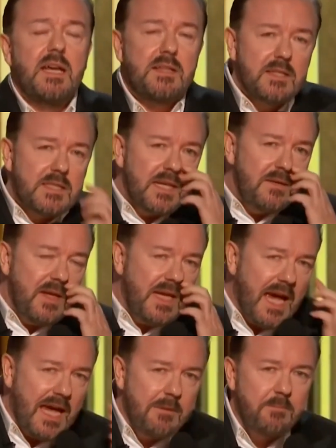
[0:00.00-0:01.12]
TV
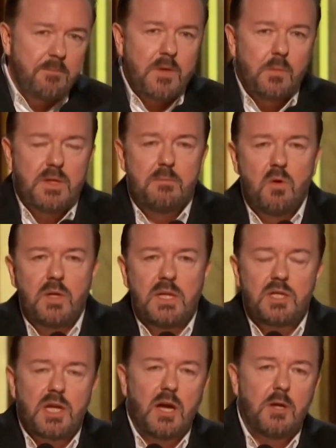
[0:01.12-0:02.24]
game with a morning
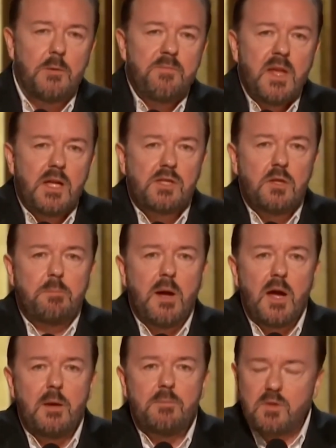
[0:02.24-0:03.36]
show. A
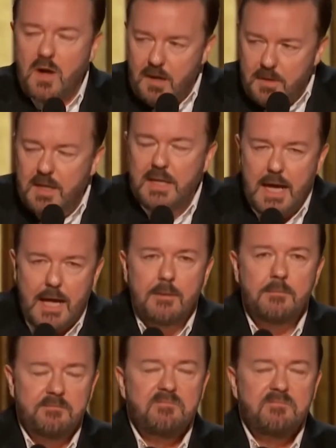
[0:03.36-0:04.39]
superb drama, yeah.